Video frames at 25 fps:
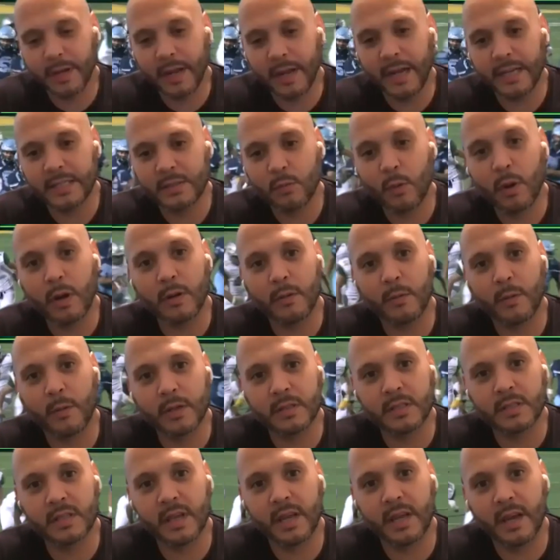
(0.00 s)
nice Where,
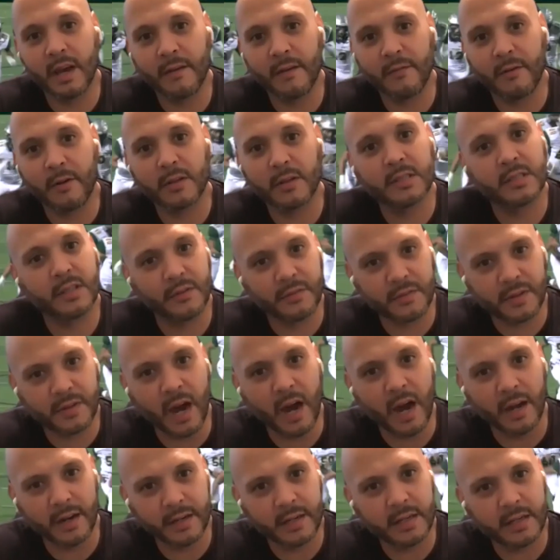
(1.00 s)
where's the uh, furthest you've
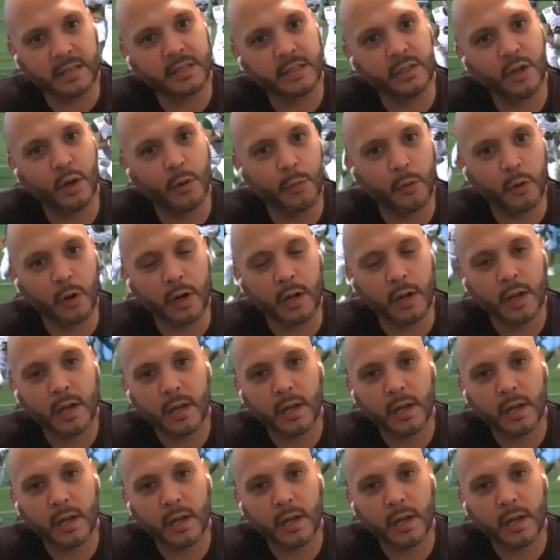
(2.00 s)
gone to snowboard